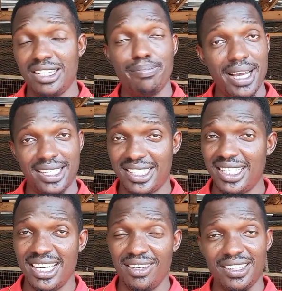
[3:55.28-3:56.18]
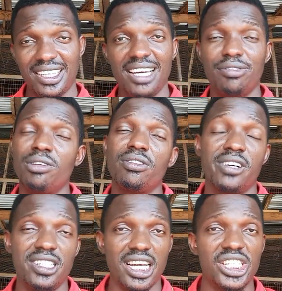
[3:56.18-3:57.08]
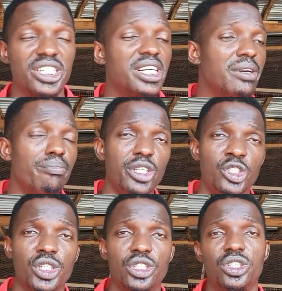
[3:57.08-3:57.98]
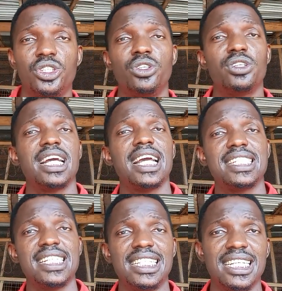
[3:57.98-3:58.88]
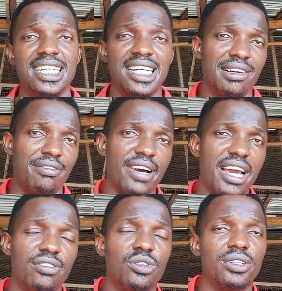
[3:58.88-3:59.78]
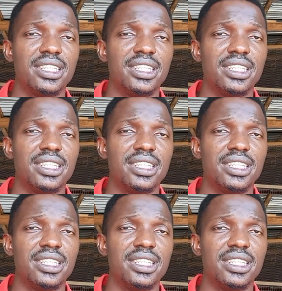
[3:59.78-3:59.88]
your birds. Okay, from research, mixing ratio should not exceed 5